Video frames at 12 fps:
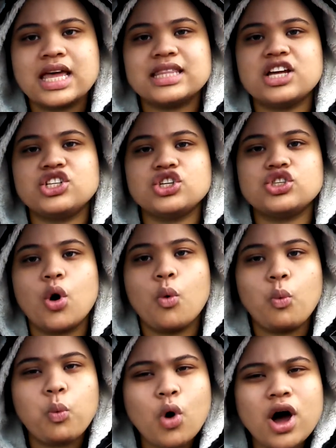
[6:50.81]
that just
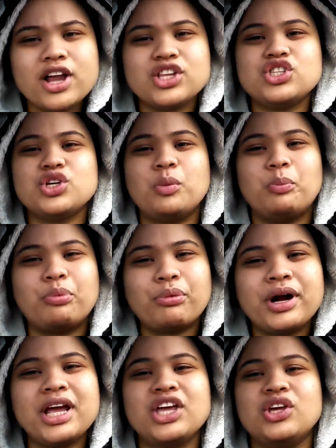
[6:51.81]
want to
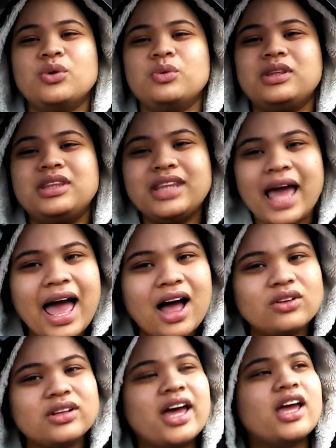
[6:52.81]
bring you
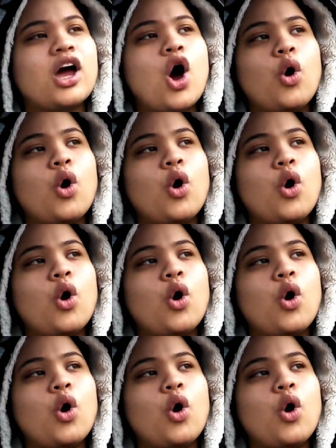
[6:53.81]
down like